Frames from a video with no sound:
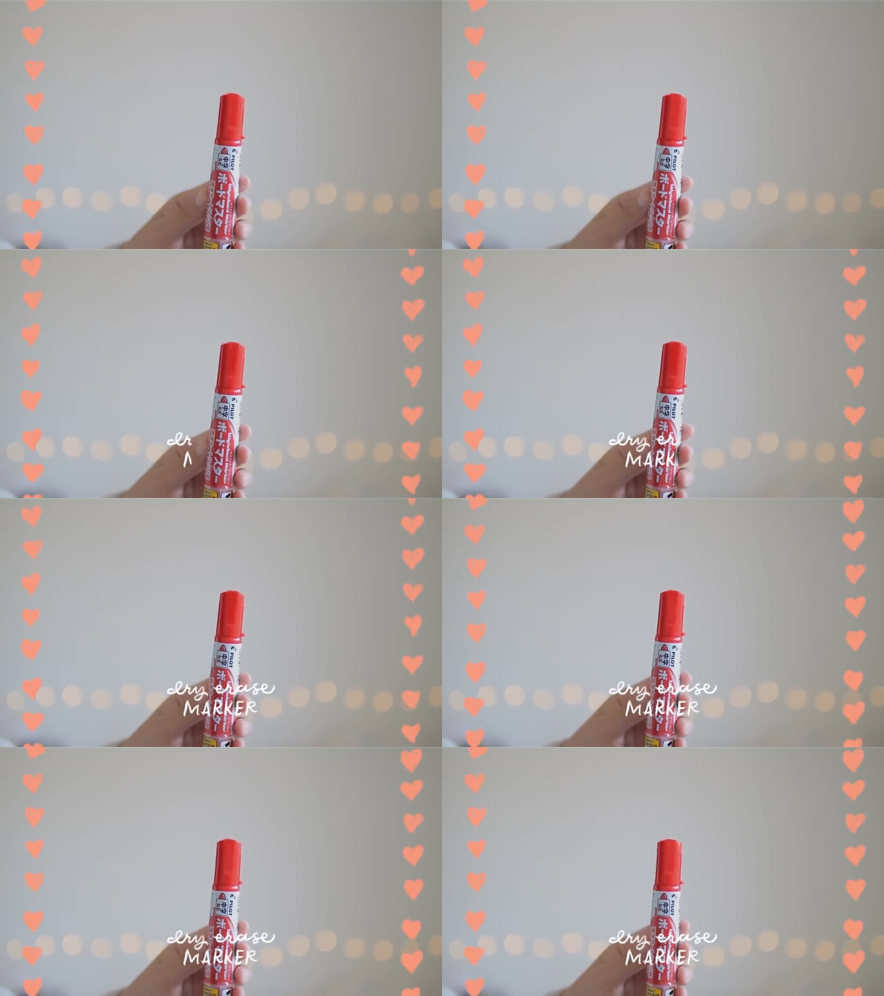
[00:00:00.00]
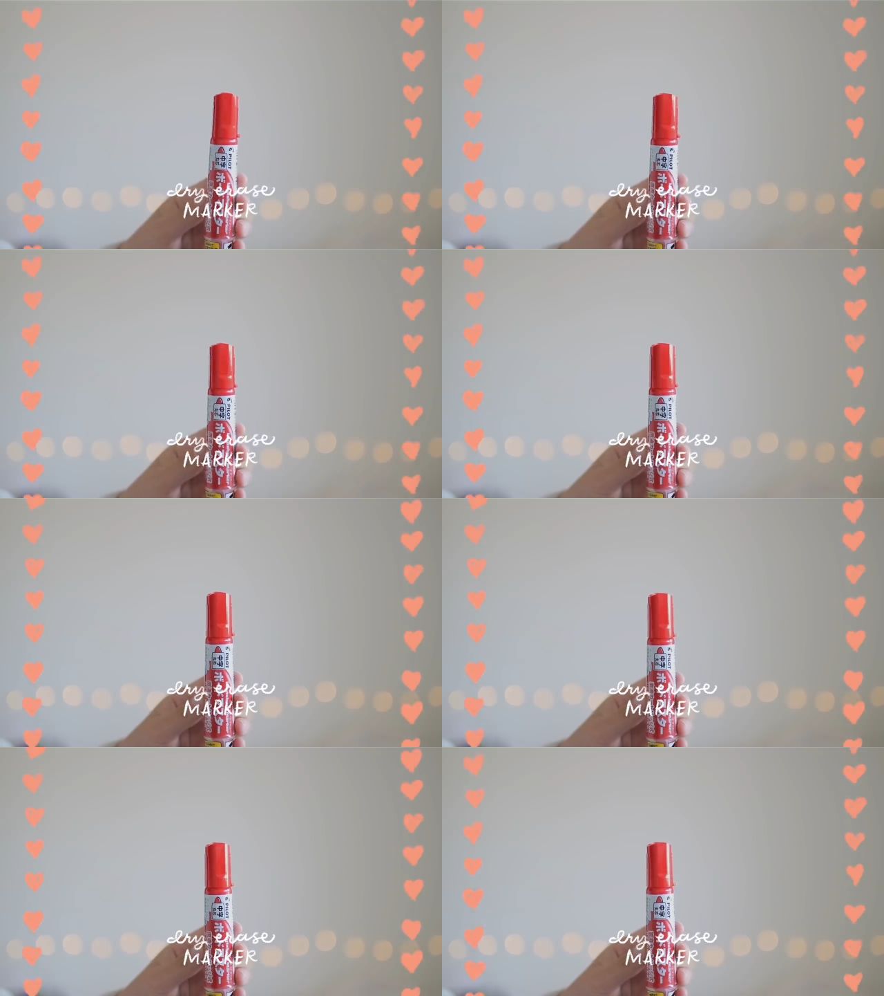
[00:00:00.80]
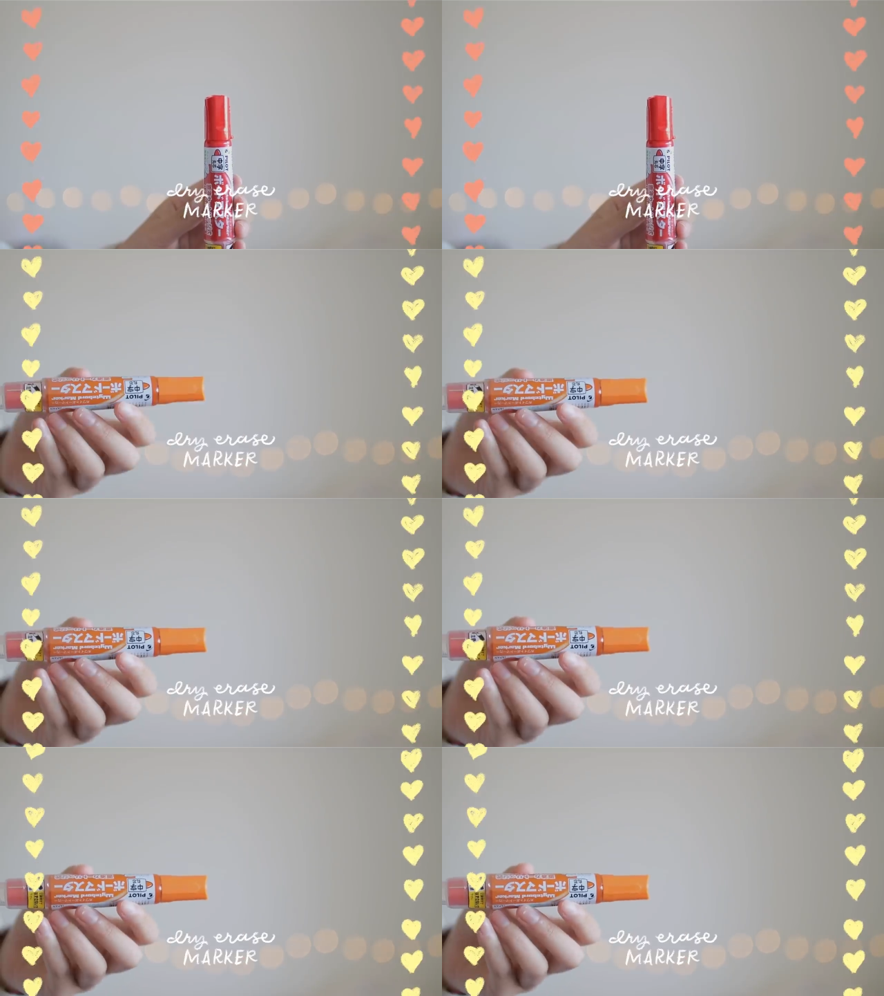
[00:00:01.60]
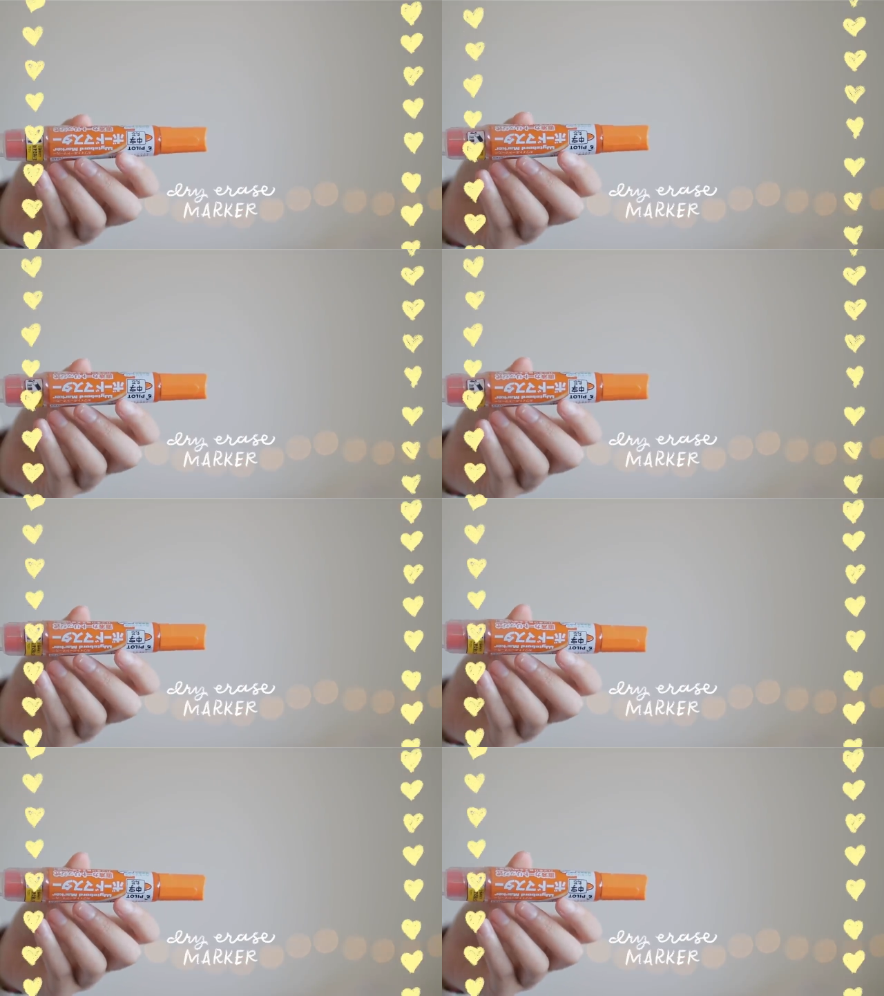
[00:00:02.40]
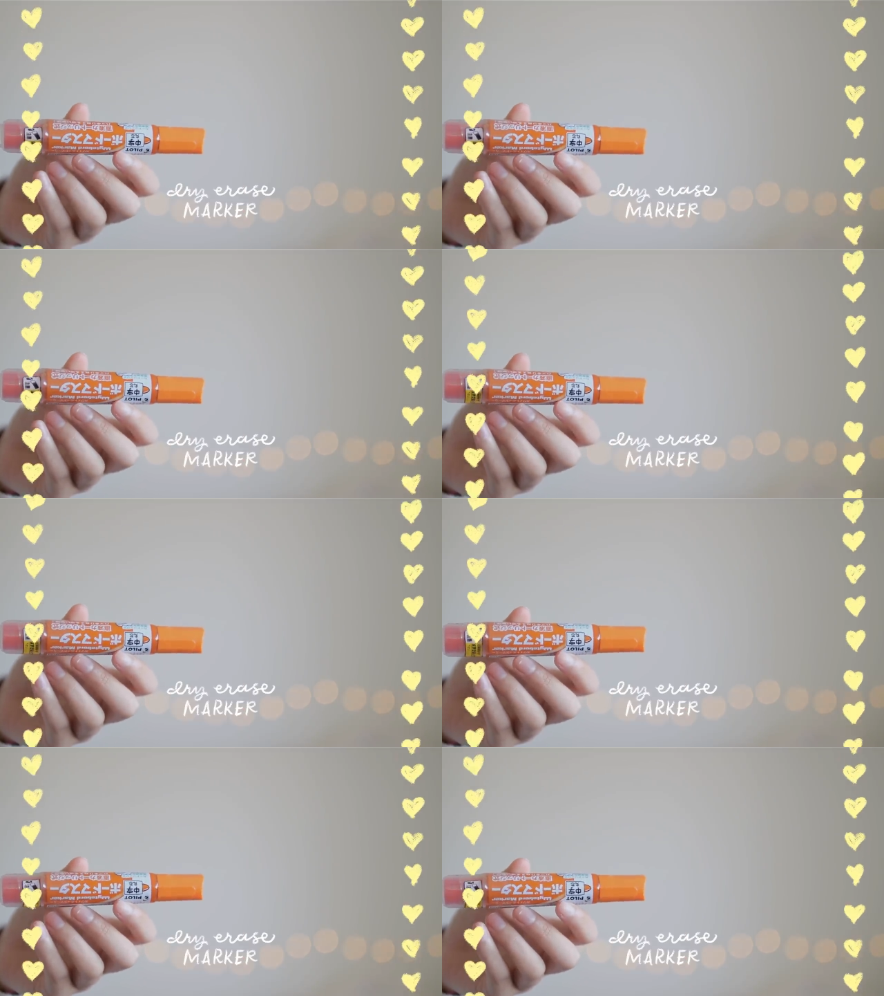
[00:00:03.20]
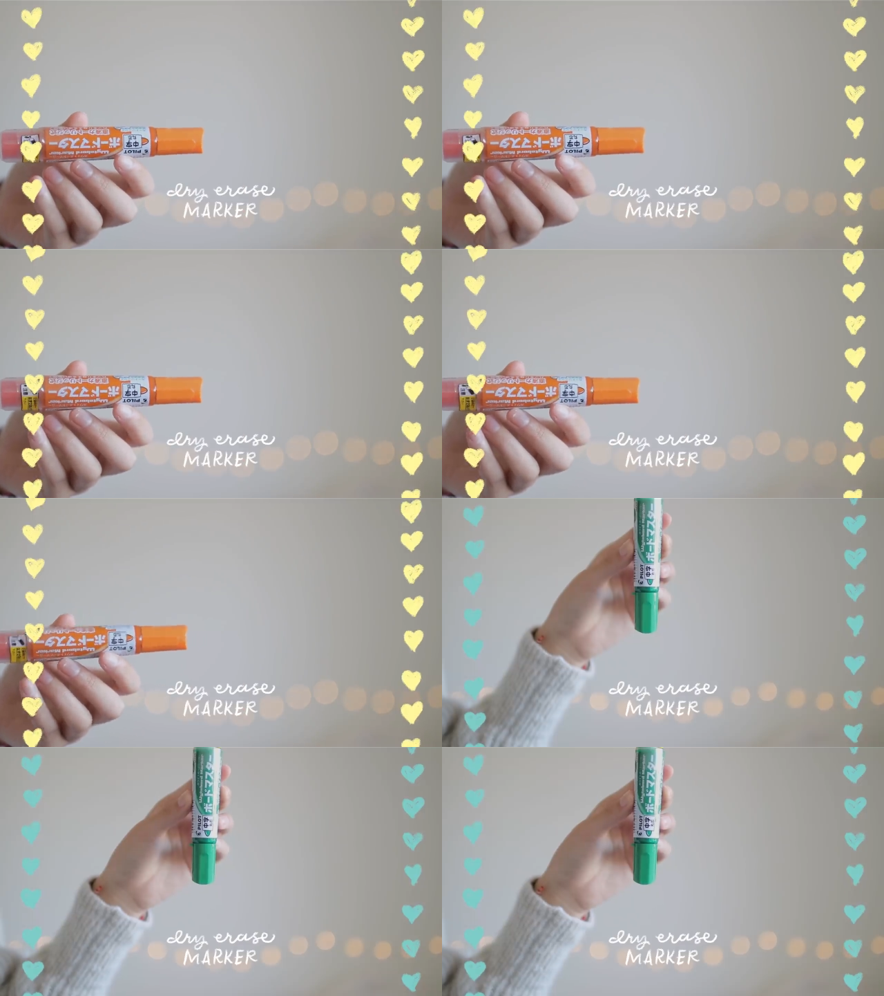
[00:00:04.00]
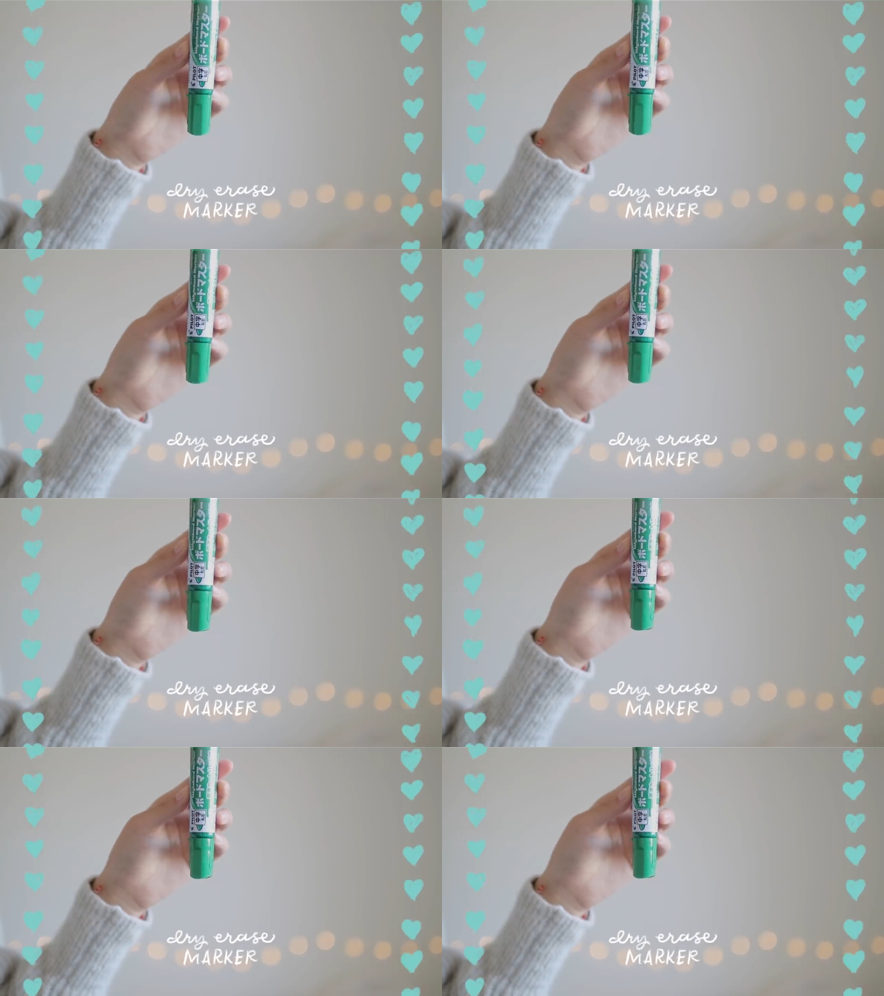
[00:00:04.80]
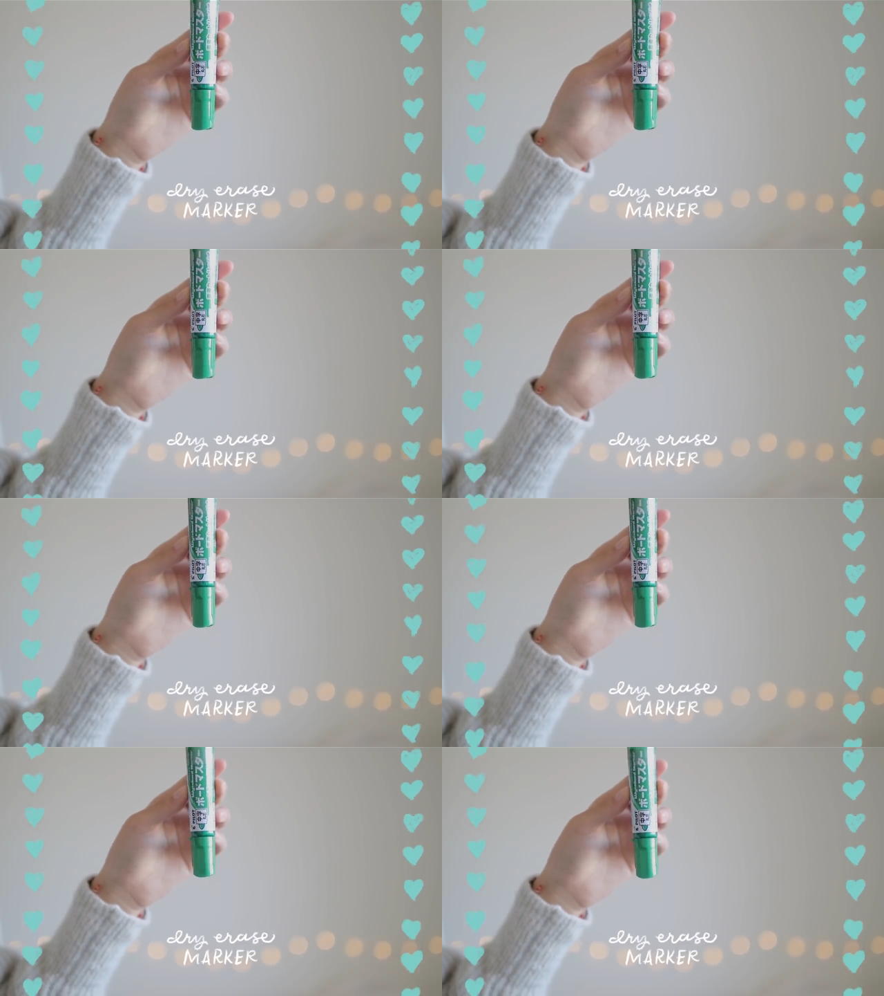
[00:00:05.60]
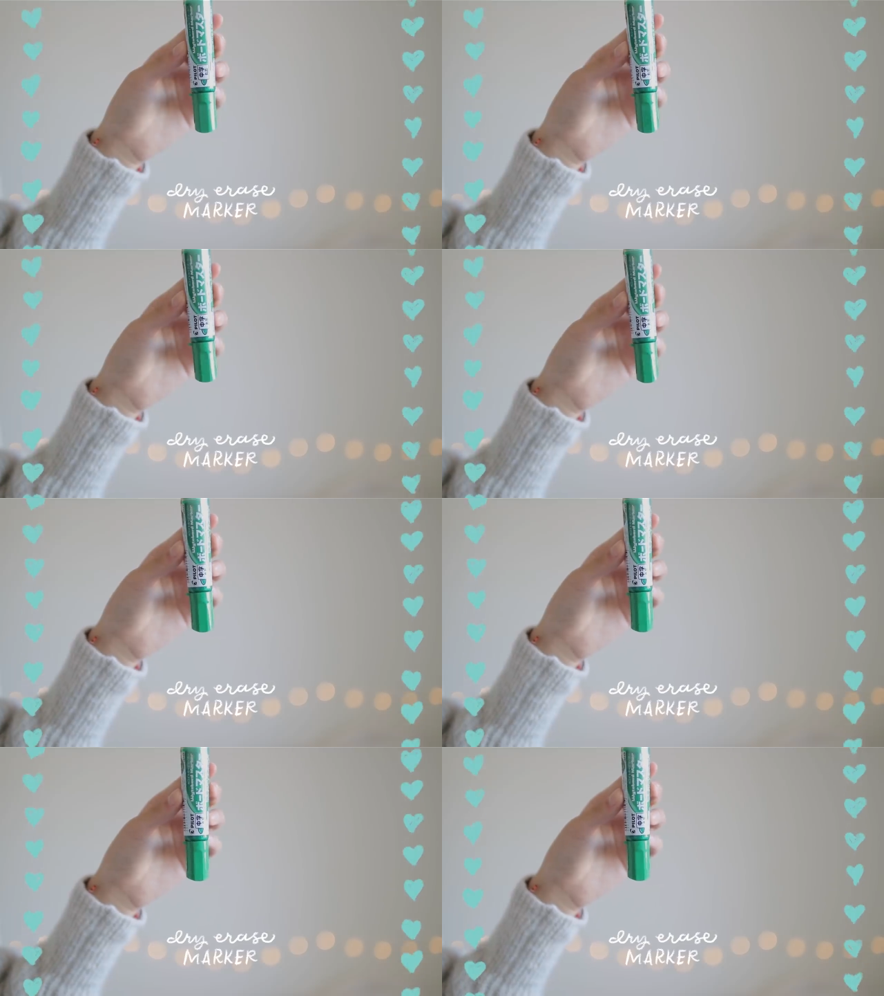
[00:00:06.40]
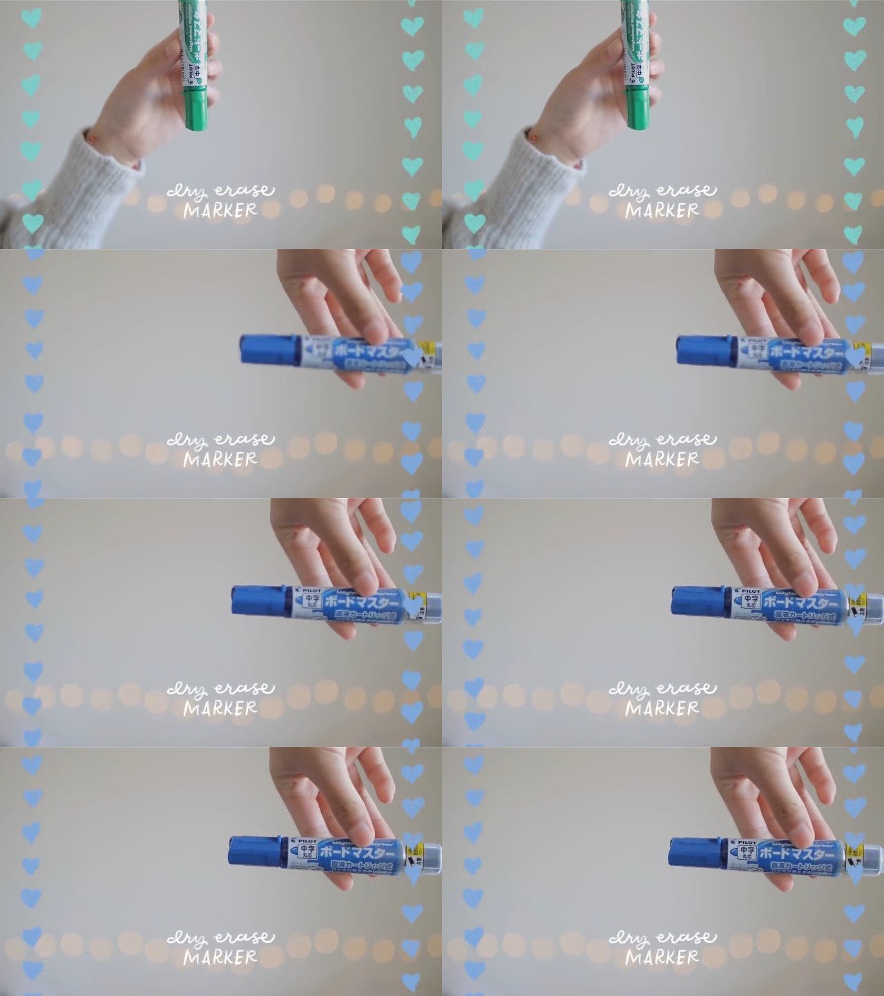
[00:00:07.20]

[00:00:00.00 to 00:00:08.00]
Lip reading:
(no speaker visible)